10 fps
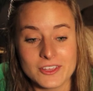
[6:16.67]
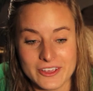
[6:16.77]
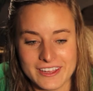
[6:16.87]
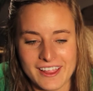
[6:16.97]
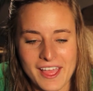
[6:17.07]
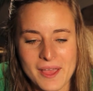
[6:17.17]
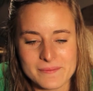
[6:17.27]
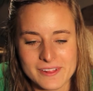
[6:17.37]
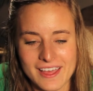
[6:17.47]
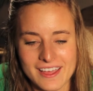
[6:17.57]
Good.
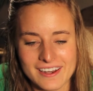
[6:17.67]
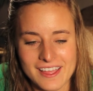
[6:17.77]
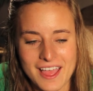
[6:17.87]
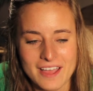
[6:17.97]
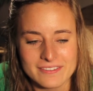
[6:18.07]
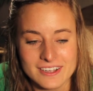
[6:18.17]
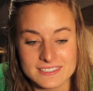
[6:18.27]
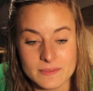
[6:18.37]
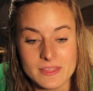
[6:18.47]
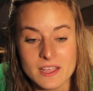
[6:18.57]
I'm glad. I've got
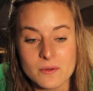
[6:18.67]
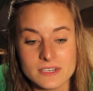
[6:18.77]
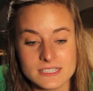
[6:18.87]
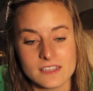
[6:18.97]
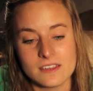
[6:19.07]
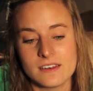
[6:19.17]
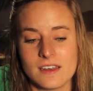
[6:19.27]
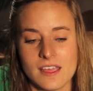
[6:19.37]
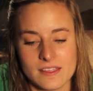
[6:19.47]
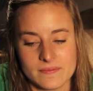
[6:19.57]
something I want to tell you
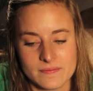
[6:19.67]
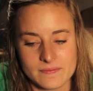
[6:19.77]
tonight.